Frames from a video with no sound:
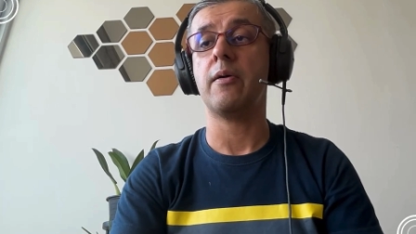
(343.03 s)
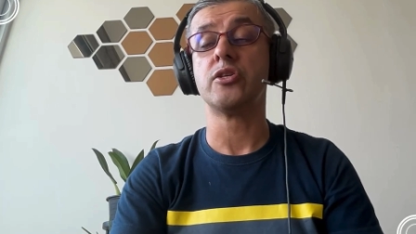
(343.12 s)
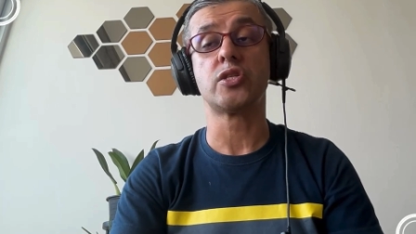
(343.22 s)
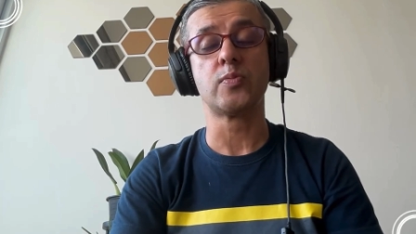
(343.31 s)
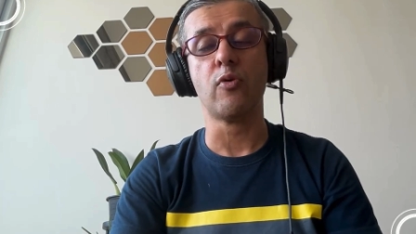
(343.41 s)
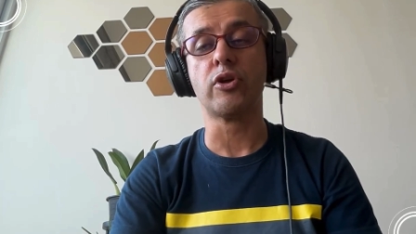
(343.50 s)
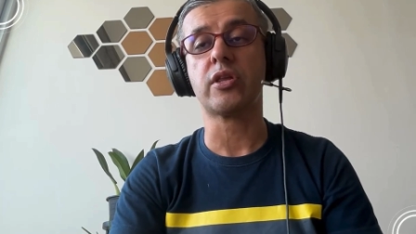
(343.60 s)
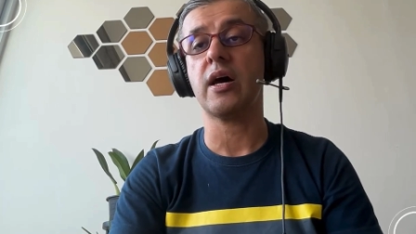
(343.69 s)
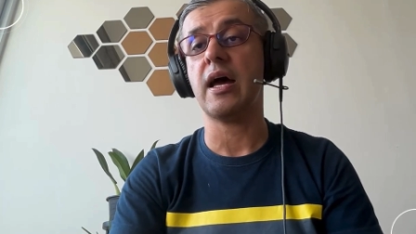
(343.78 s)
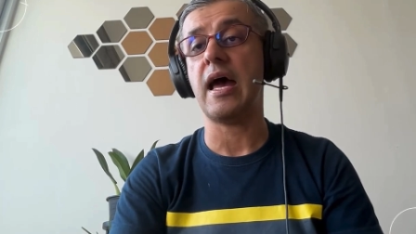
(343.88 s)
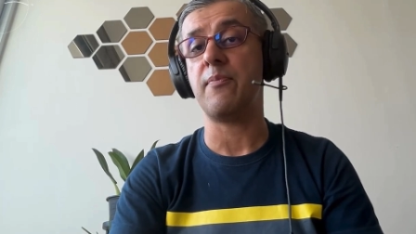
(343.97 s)
smoother
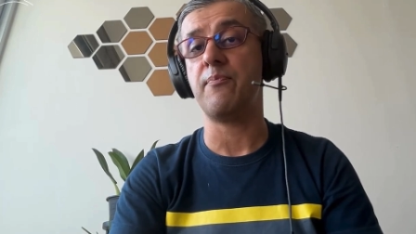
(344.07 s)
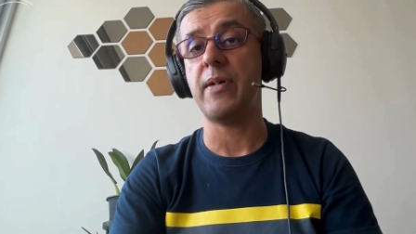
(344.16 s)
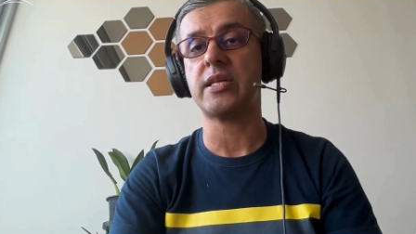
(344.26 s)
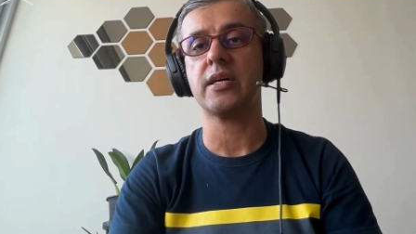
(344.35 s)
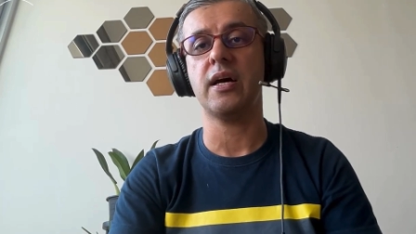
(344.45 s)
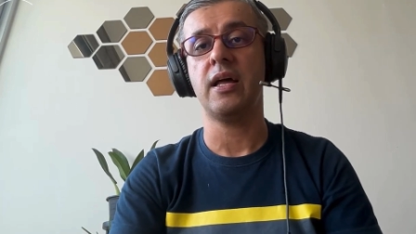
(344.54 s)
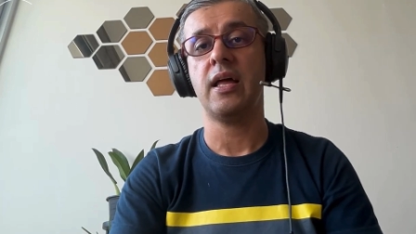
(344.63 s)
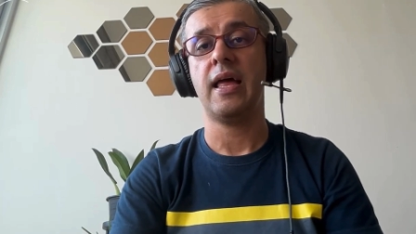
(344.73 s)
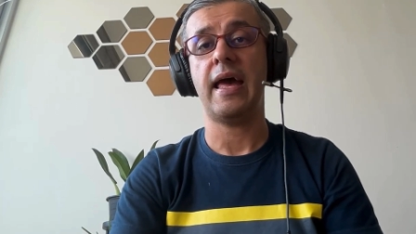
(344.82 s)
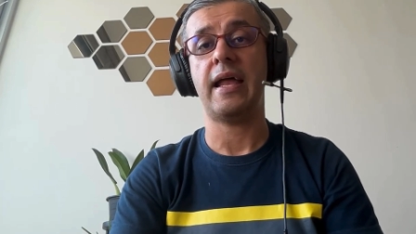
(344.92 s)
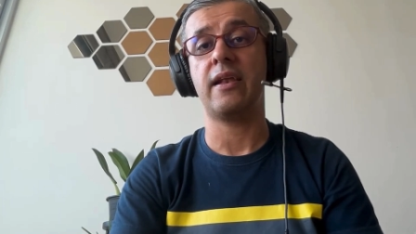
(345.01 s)
and better
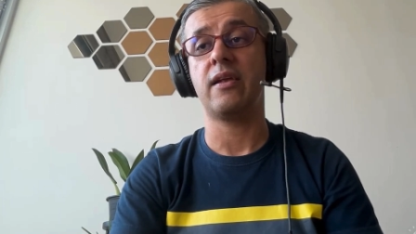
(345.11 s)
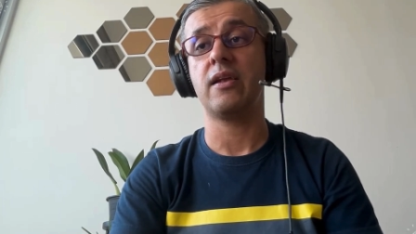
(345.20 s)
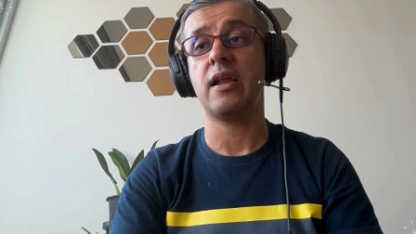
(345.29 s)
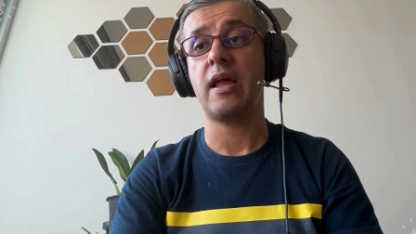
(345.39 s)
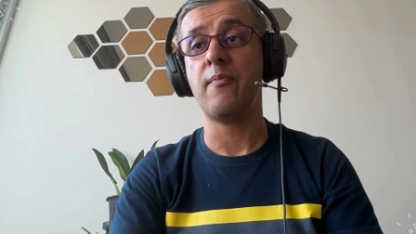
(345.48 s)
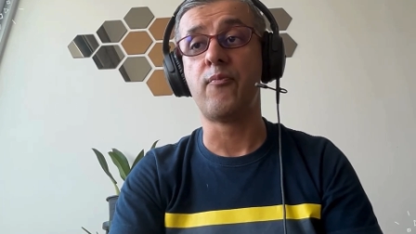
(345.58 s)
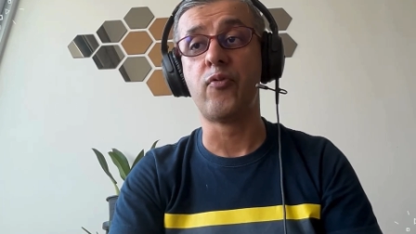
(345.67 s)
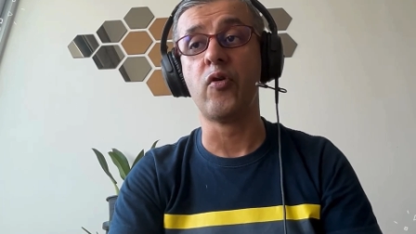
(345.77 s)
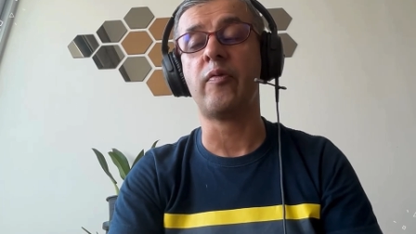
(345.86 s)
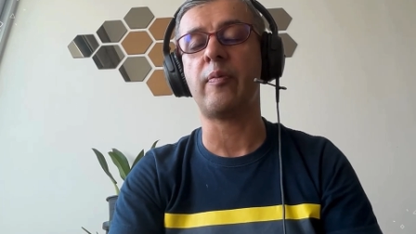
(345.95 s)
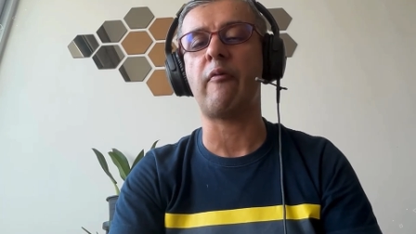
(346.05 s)
and improve
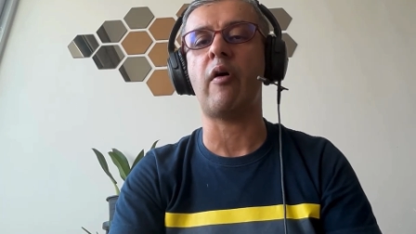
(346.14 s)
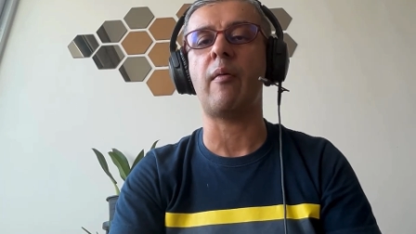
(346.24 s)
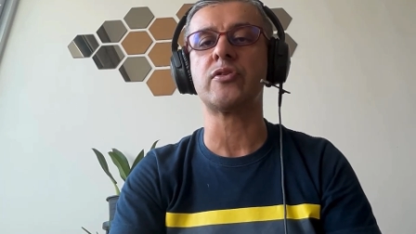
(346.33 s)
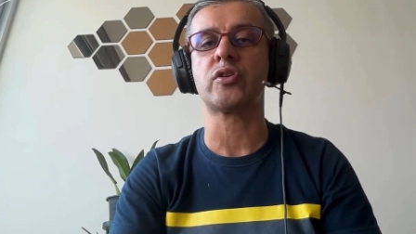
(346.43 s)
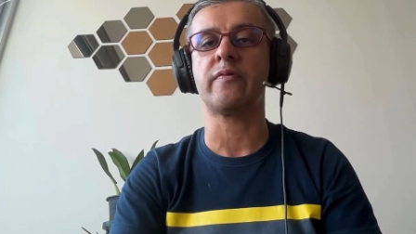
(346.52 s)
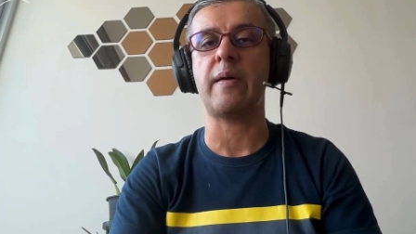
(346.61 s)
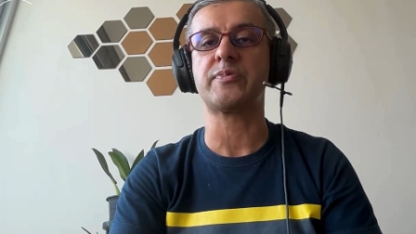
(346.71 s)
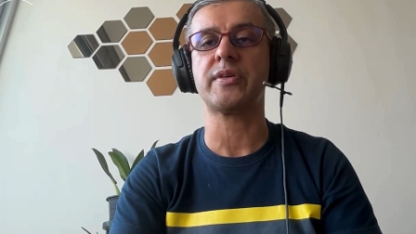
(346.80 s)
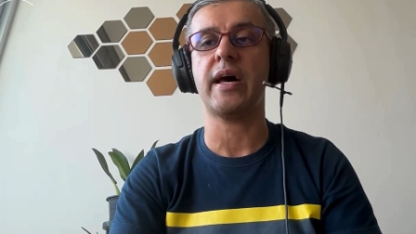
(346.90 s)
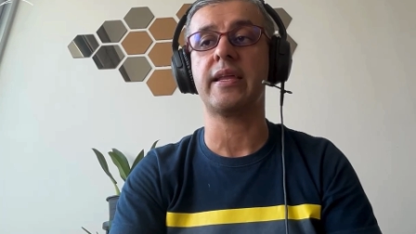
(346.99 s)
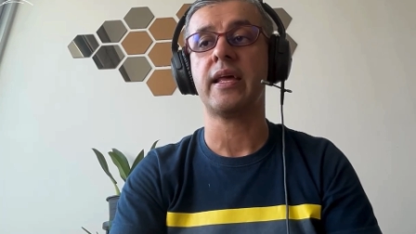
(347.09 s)
your performance on your website.